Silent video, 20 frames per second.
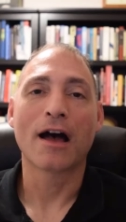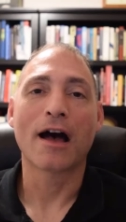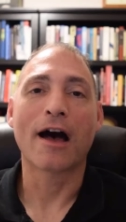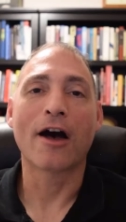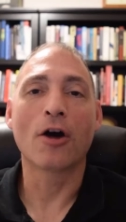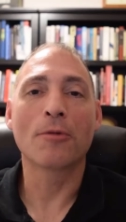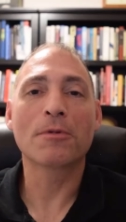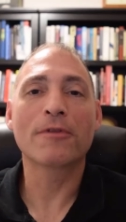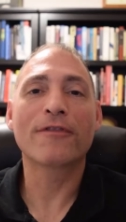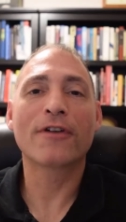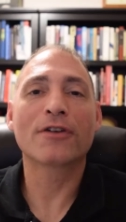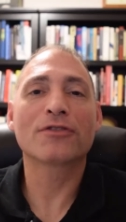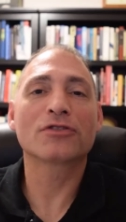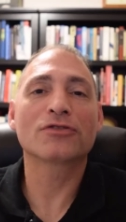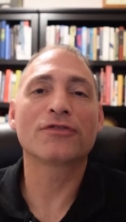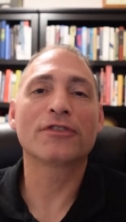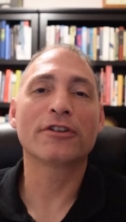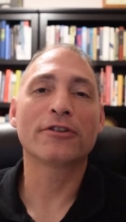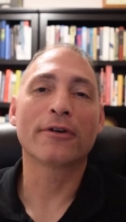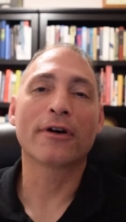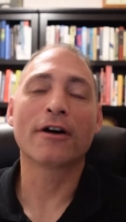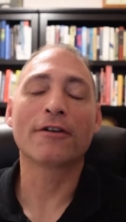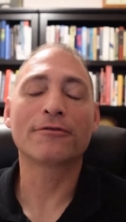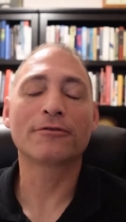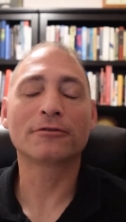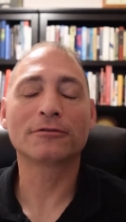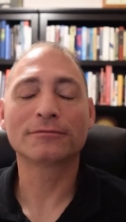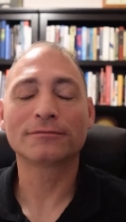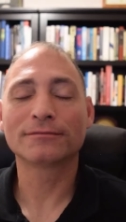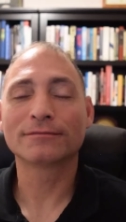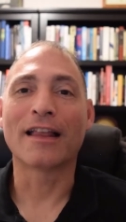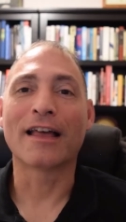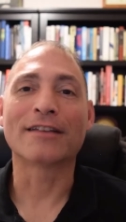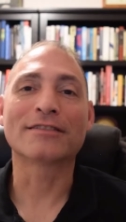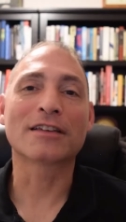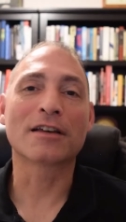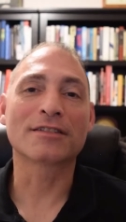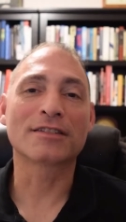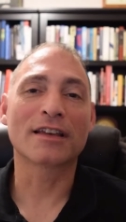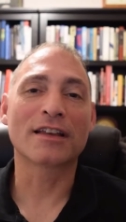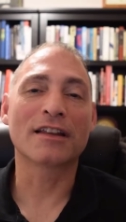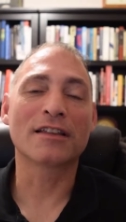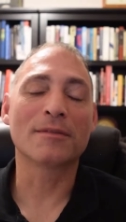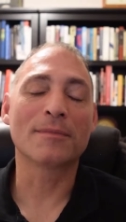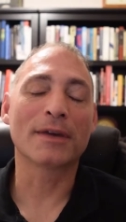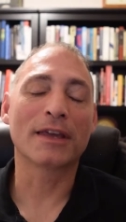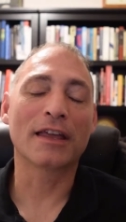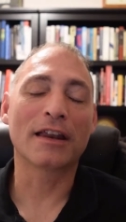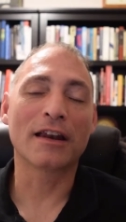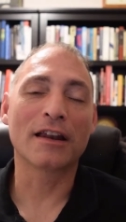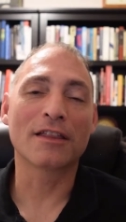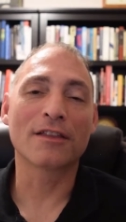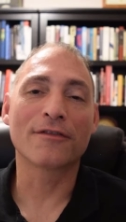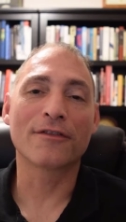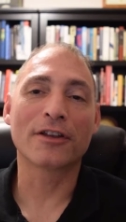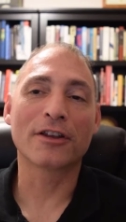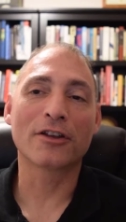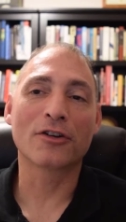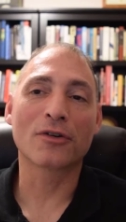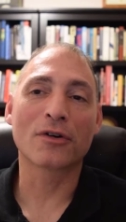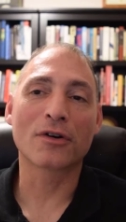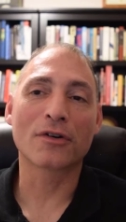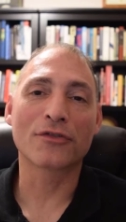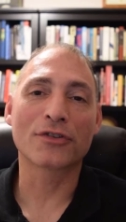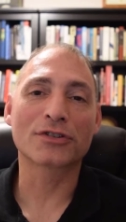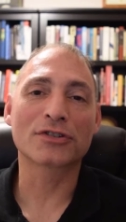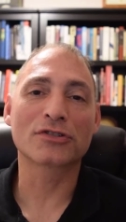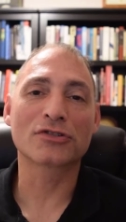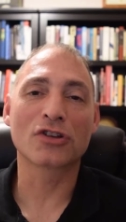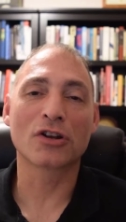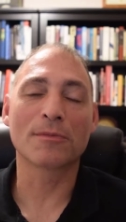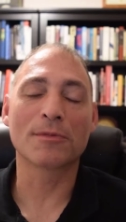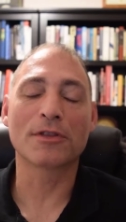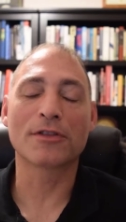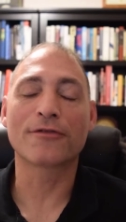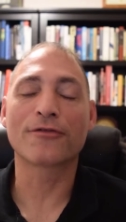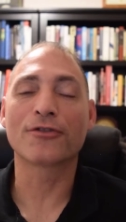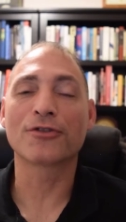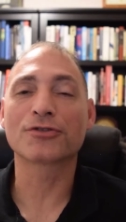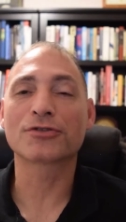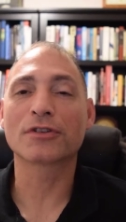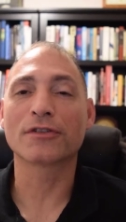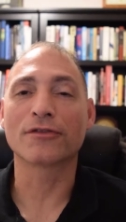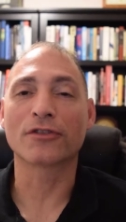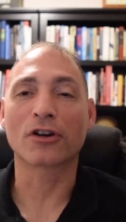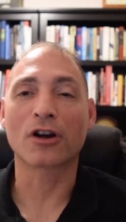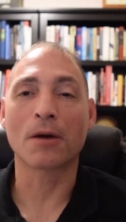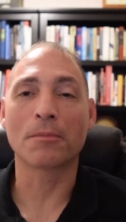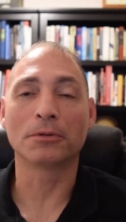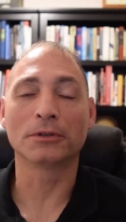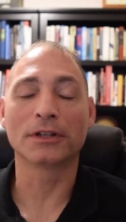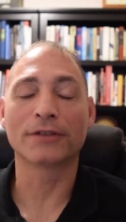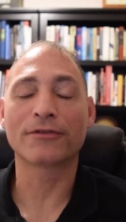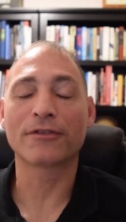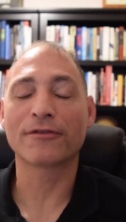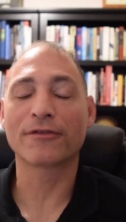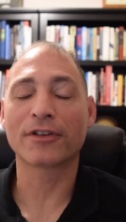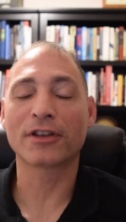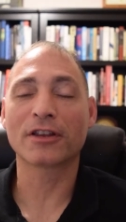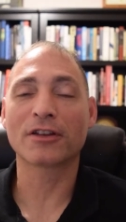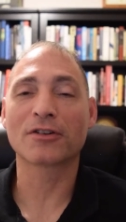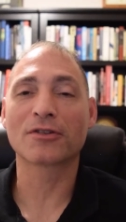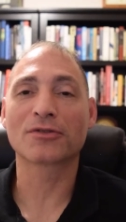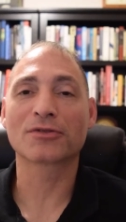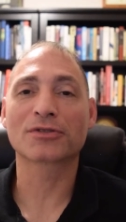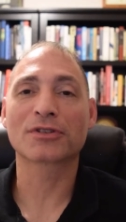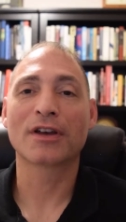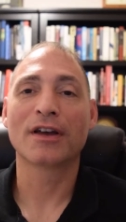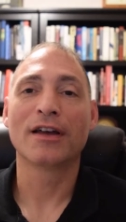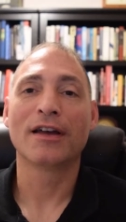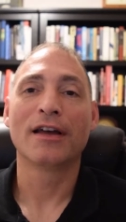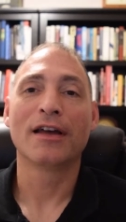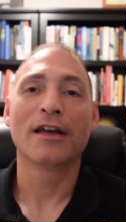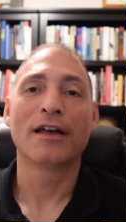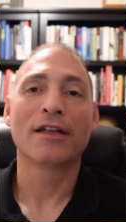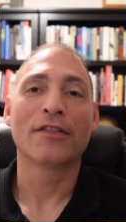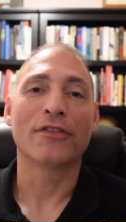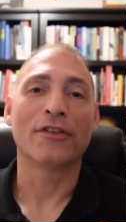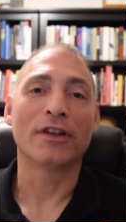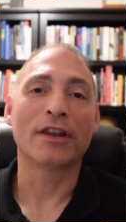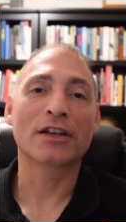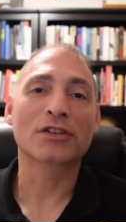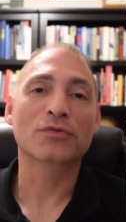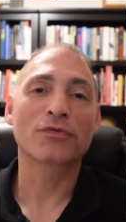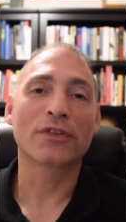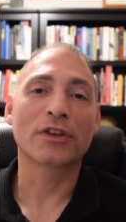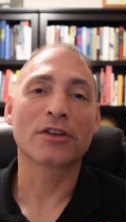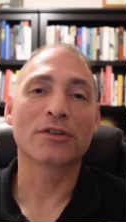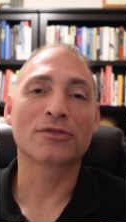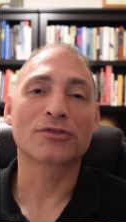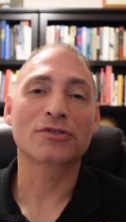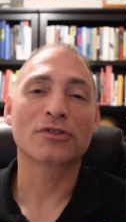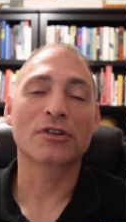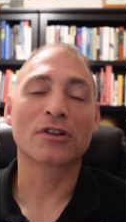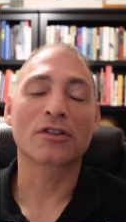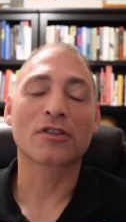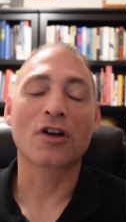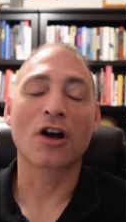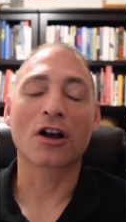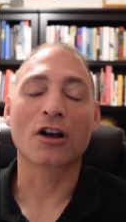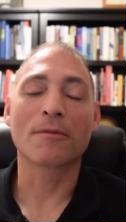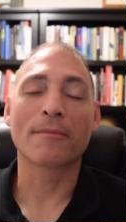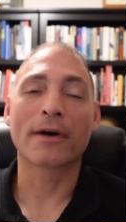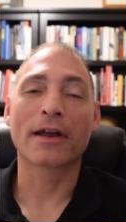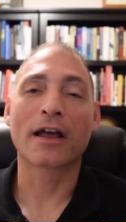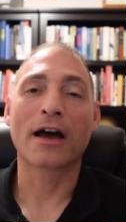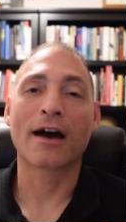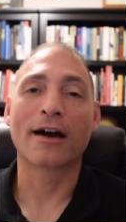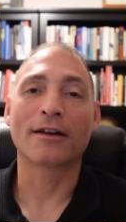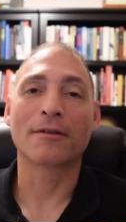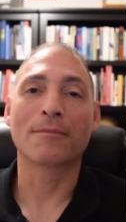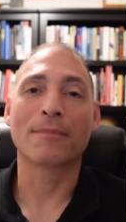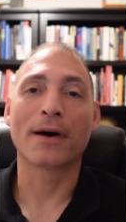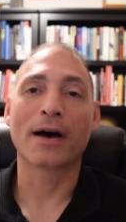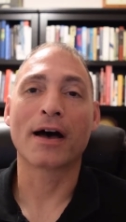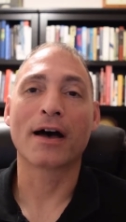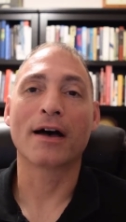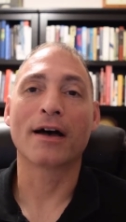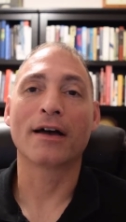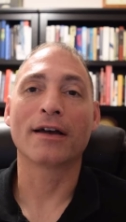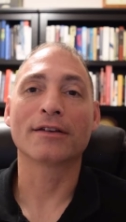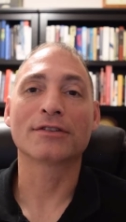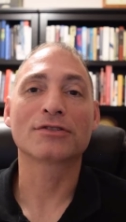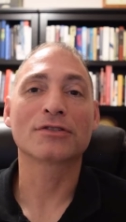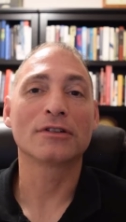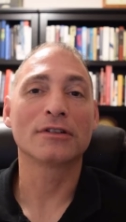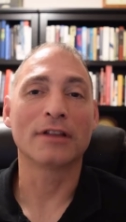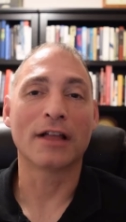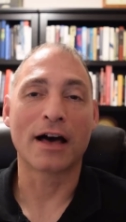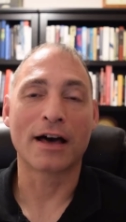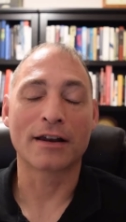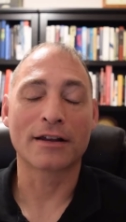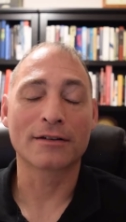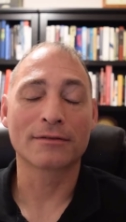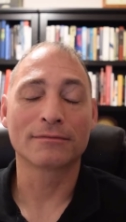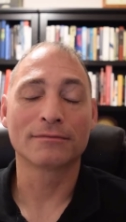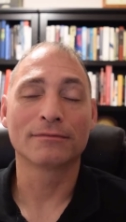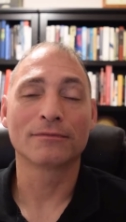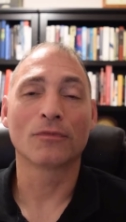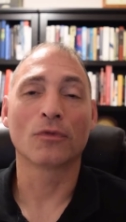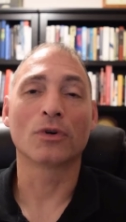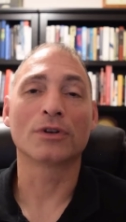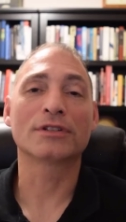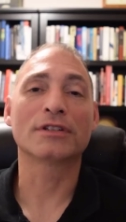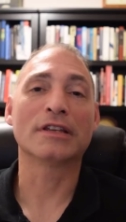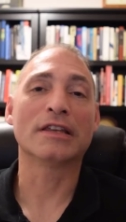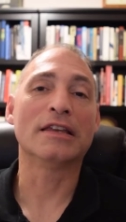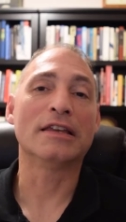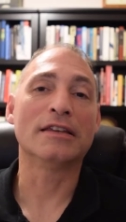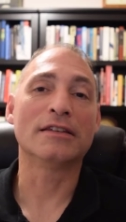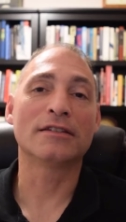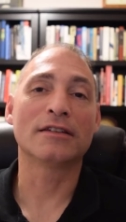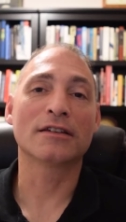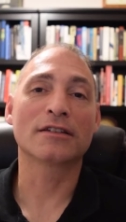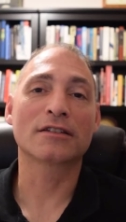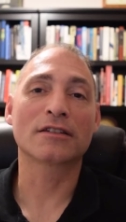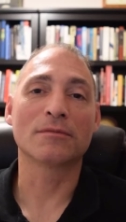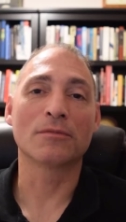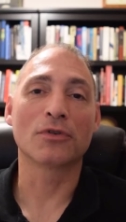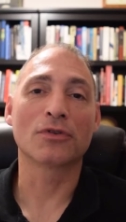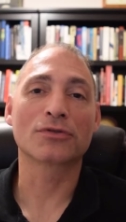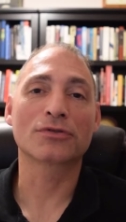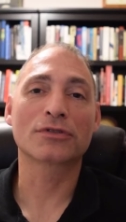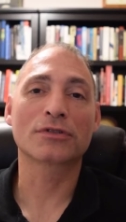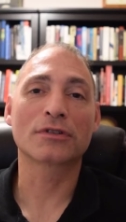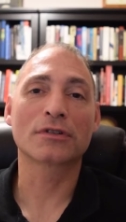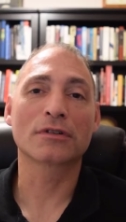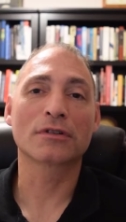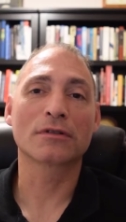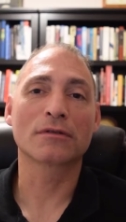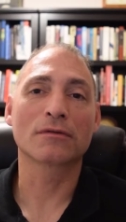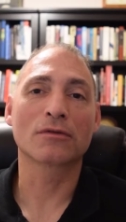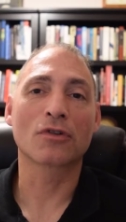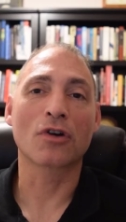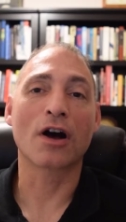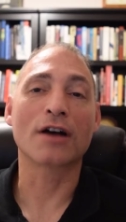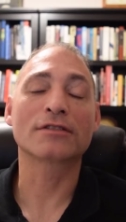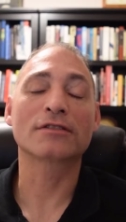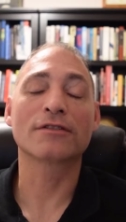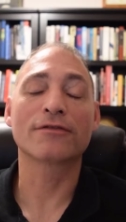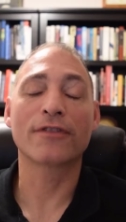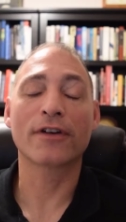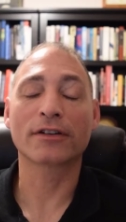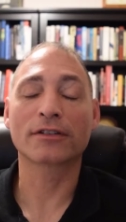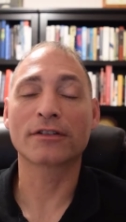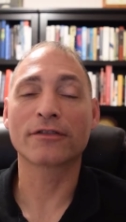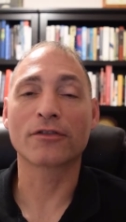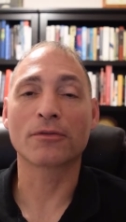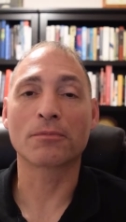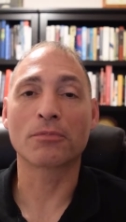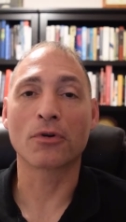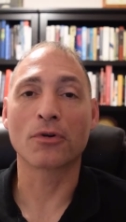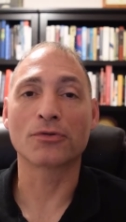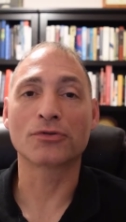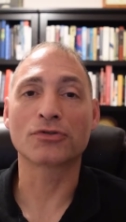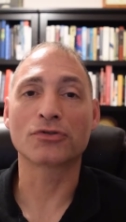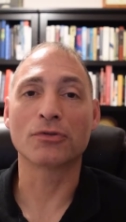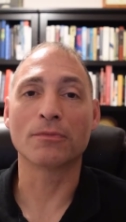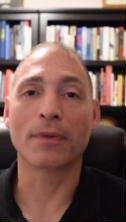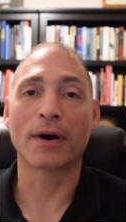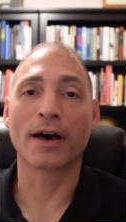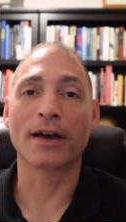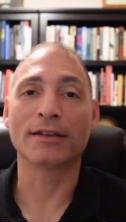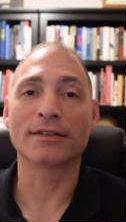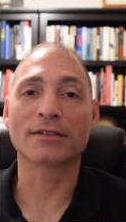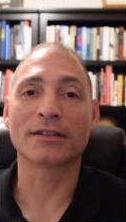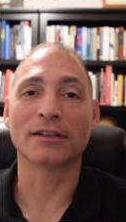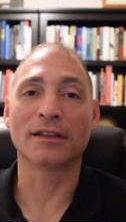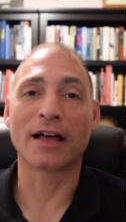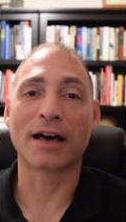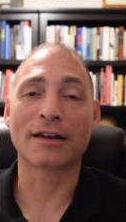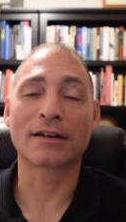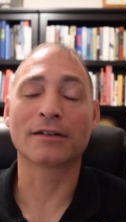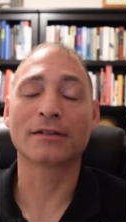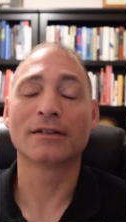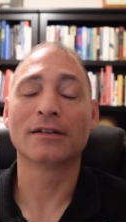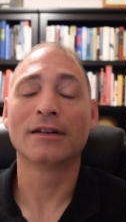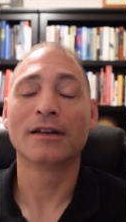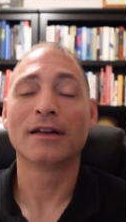I hope you found this video helpful. As I said in the beginning of the video, this is going to be the first of a couple different videos. The next video is going to talk about how to buy Solana, what's the easiest and most cost-effective approach to buying Solana.